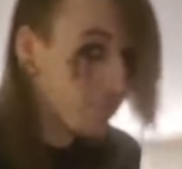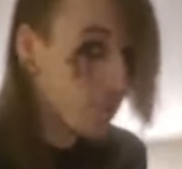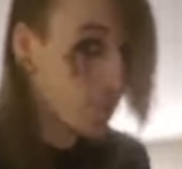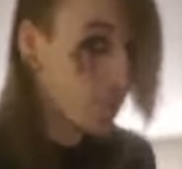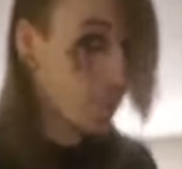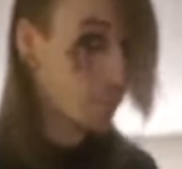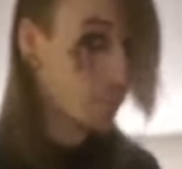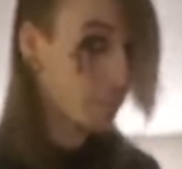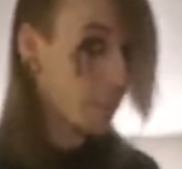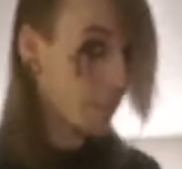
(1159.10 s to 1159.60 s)

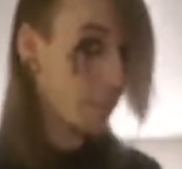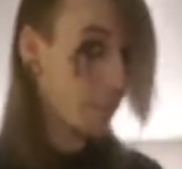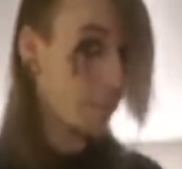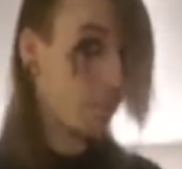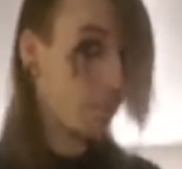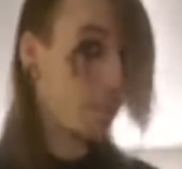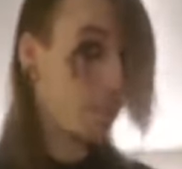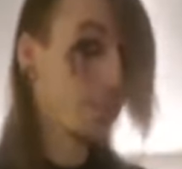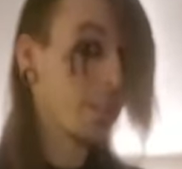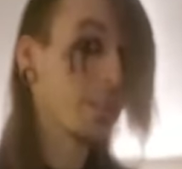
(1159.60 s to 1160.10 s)
Just being
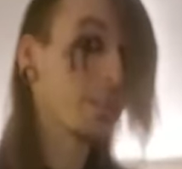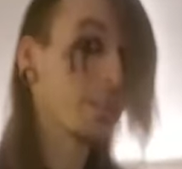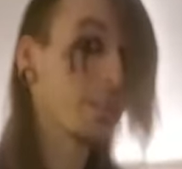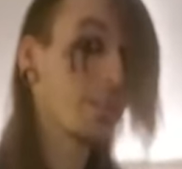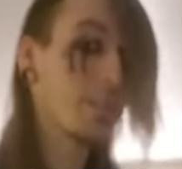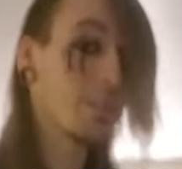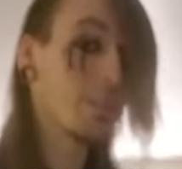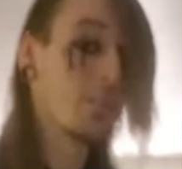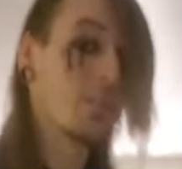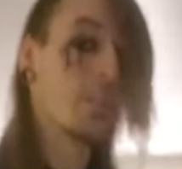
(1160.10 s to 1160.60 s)
honest.
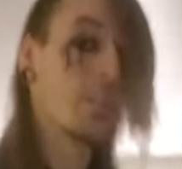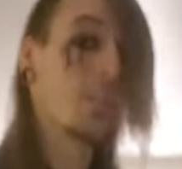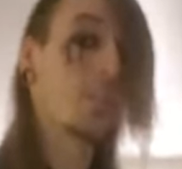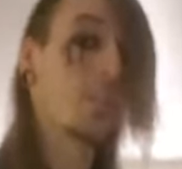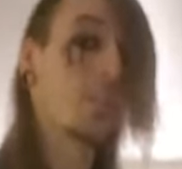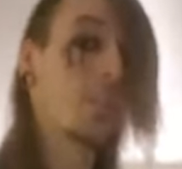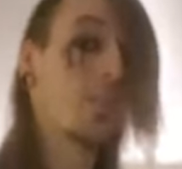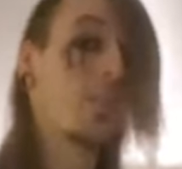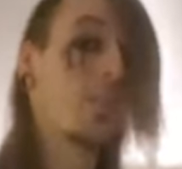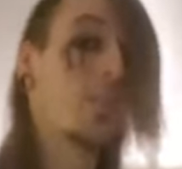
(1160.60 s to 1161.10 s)

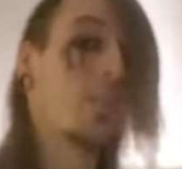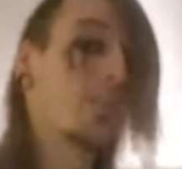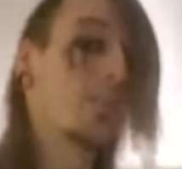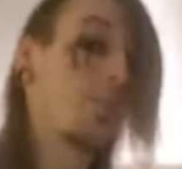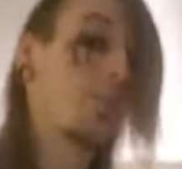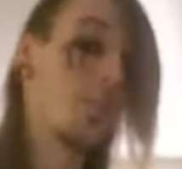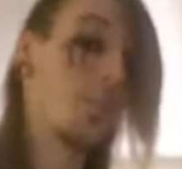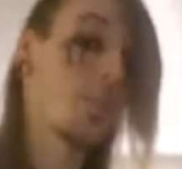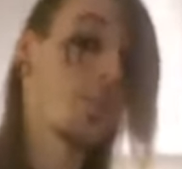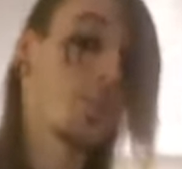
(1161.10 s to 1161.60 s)

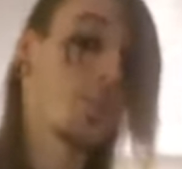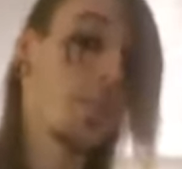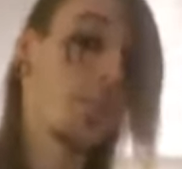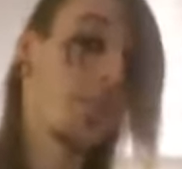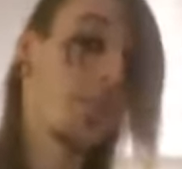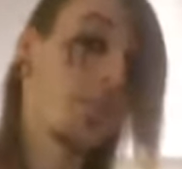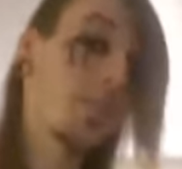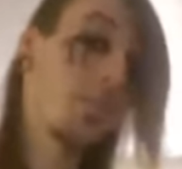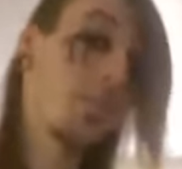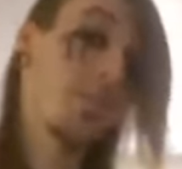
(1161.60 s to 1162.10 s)
There's
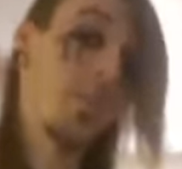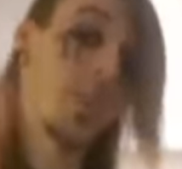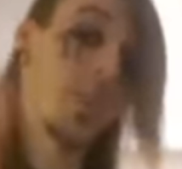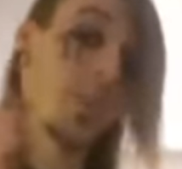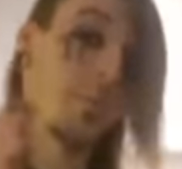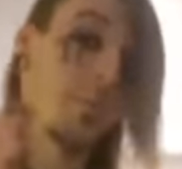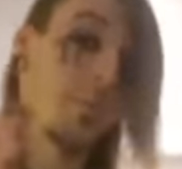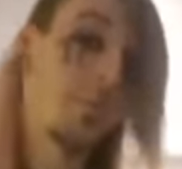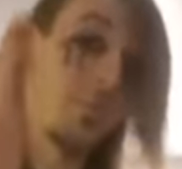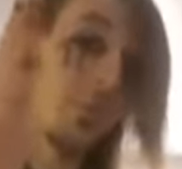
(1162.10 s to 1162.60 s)
nothing to
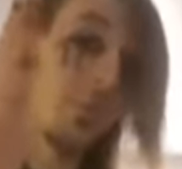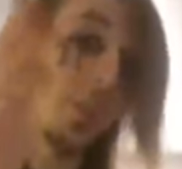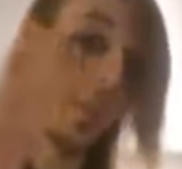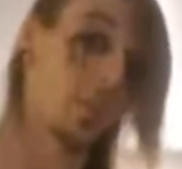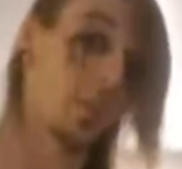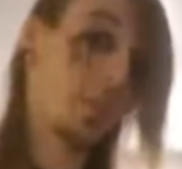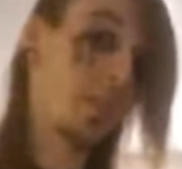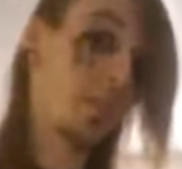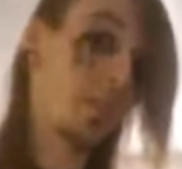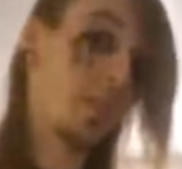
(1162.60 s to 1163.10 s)
fear but fear
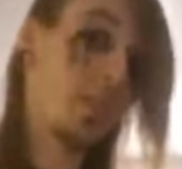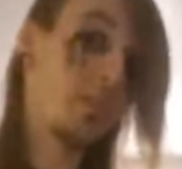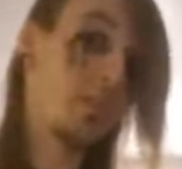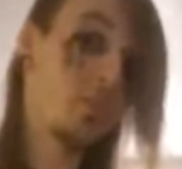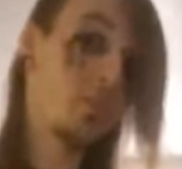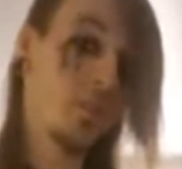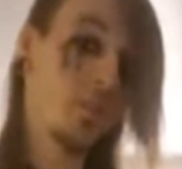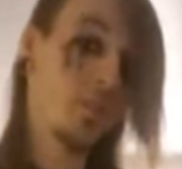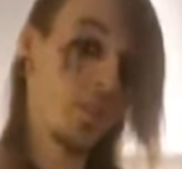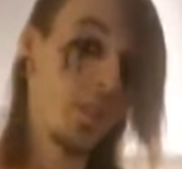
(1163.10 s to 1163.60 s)
itself.
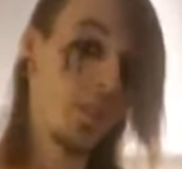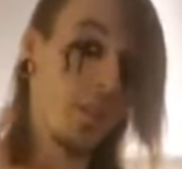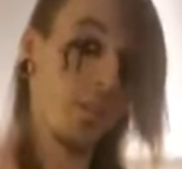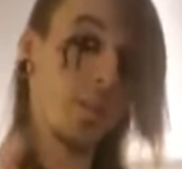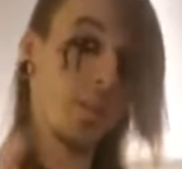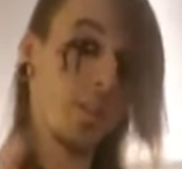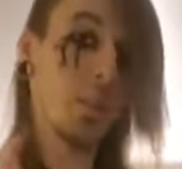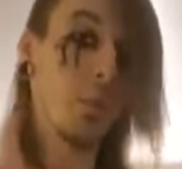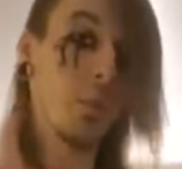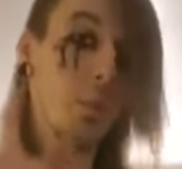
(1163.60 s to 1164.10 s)
There's
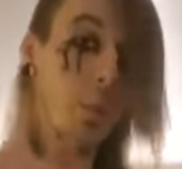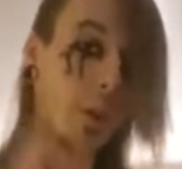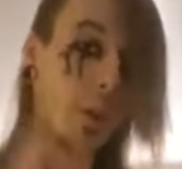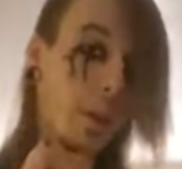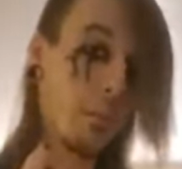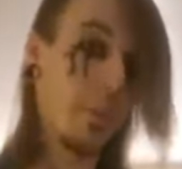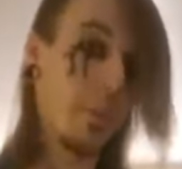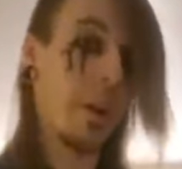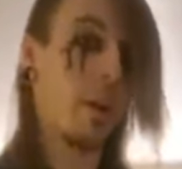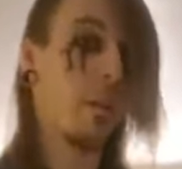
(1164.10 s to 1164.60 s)
nothing to worry
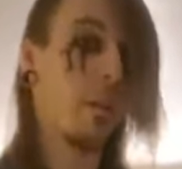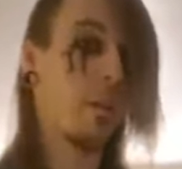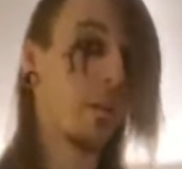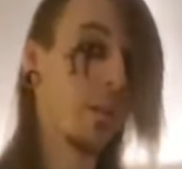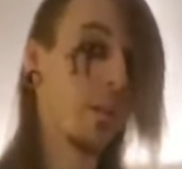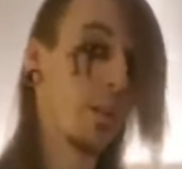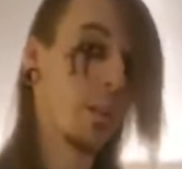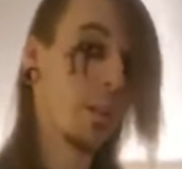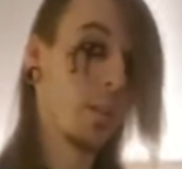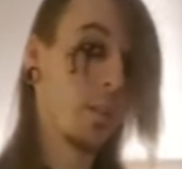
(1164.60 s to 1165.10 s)
about
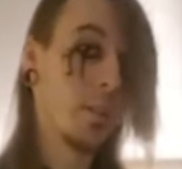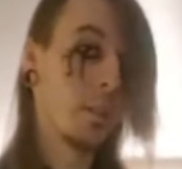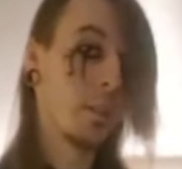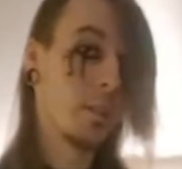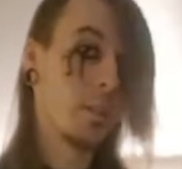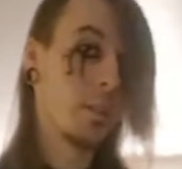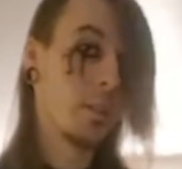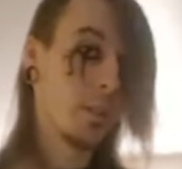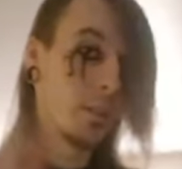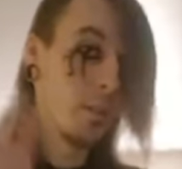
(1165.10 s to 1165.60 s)

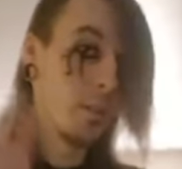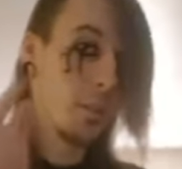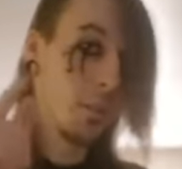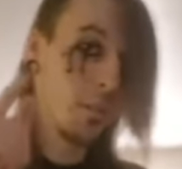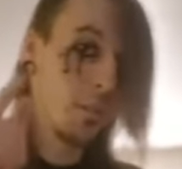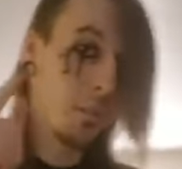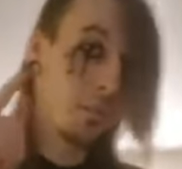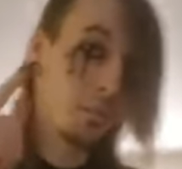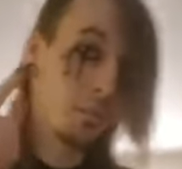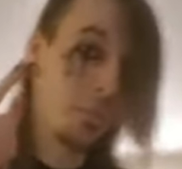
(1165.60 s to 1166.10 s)

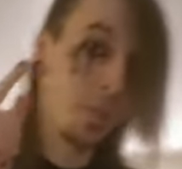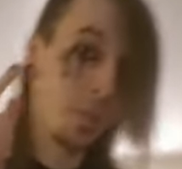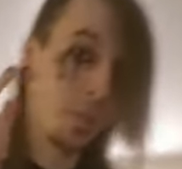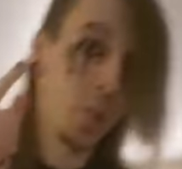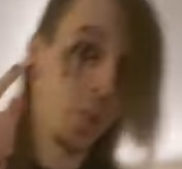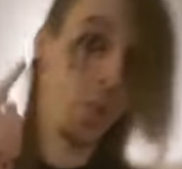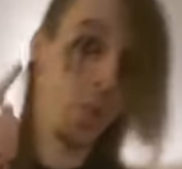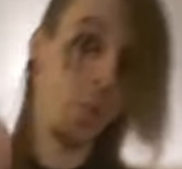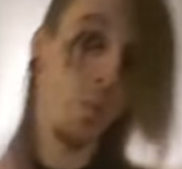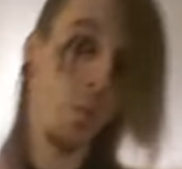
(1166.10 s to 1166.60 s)
but
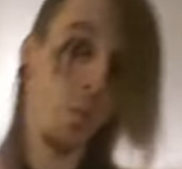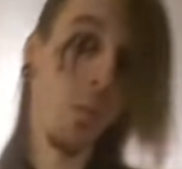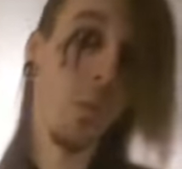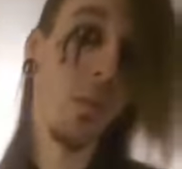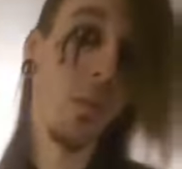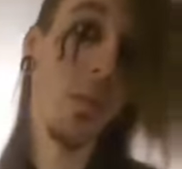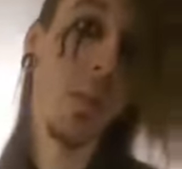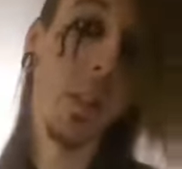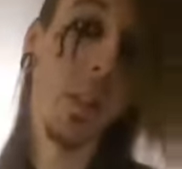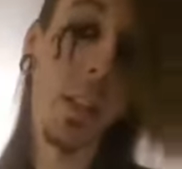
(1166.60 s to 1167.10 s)
you
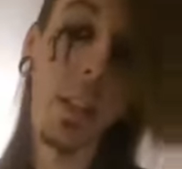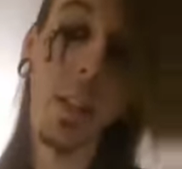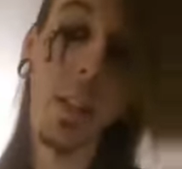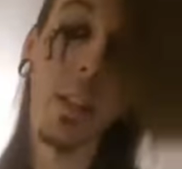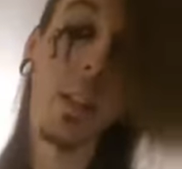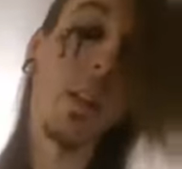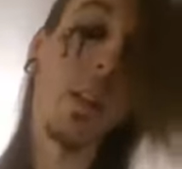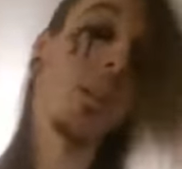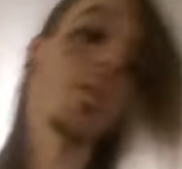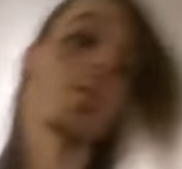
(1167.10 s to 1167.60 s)
needing
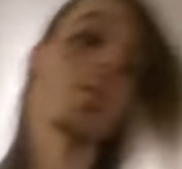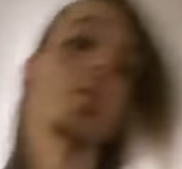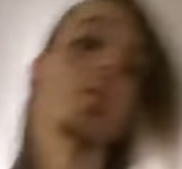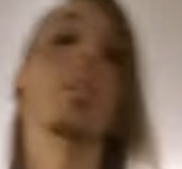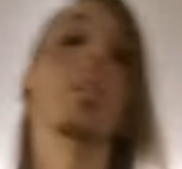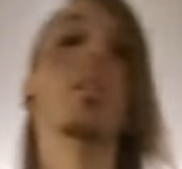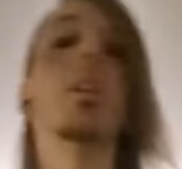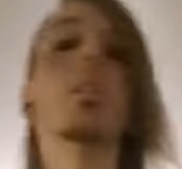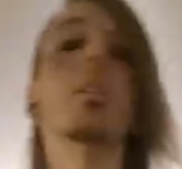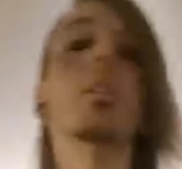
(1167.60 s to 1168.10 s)
to
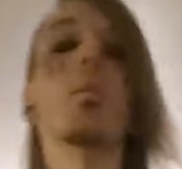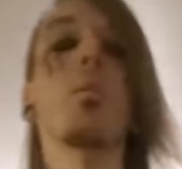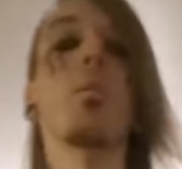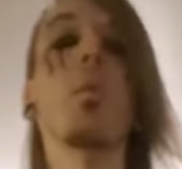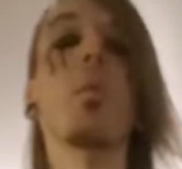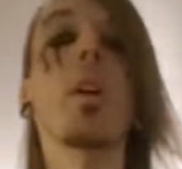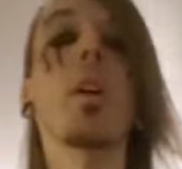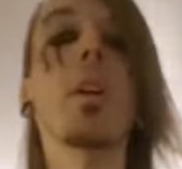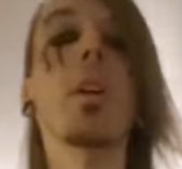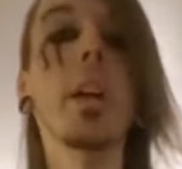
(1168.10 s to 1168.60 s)
understand not to
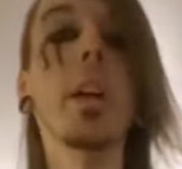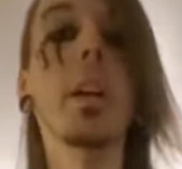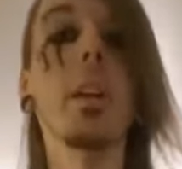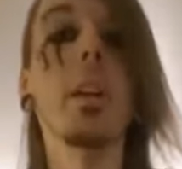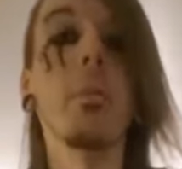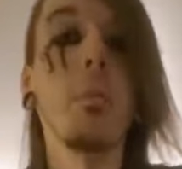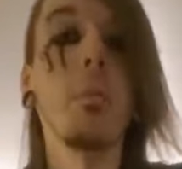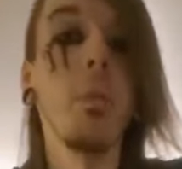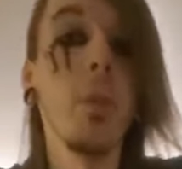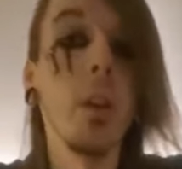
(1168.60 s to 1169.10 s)
worry
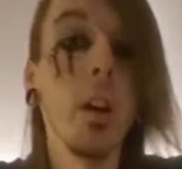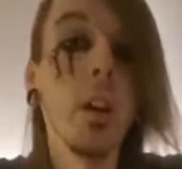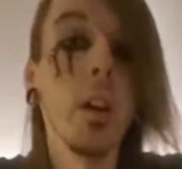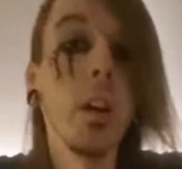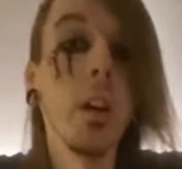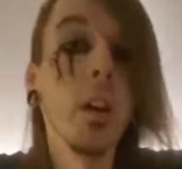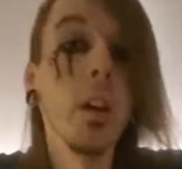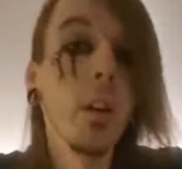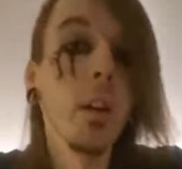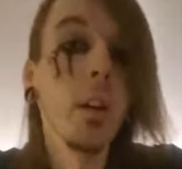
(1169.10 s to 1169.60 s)
anymore
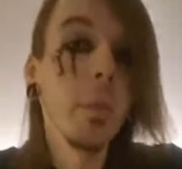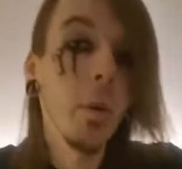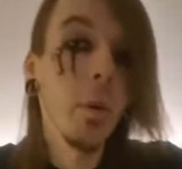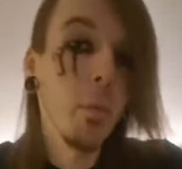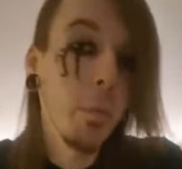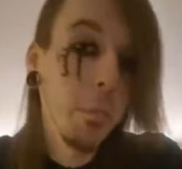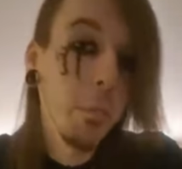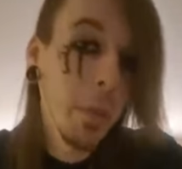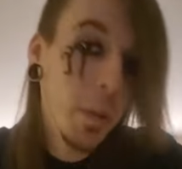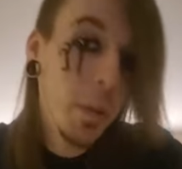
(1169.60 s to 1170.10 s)
about
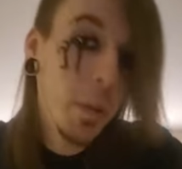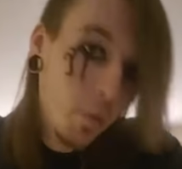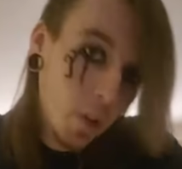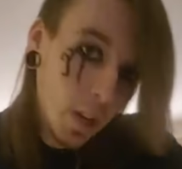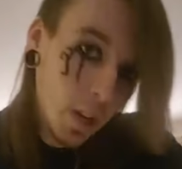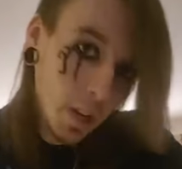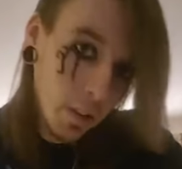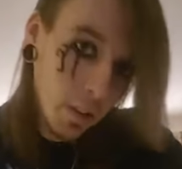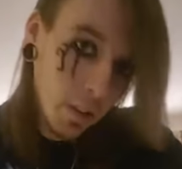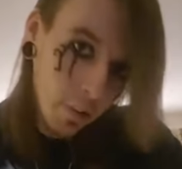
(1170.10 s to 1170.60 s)
what people are
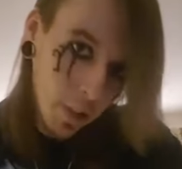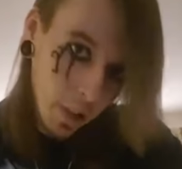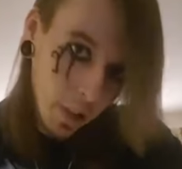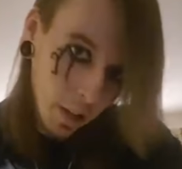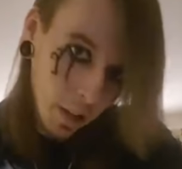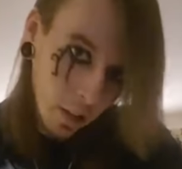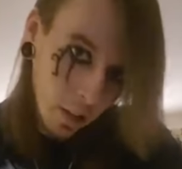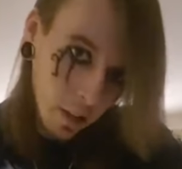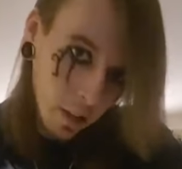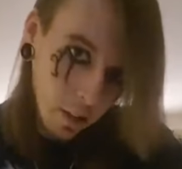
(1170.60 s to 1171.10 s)
going to
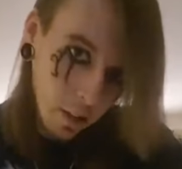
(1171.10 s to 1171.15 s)
think.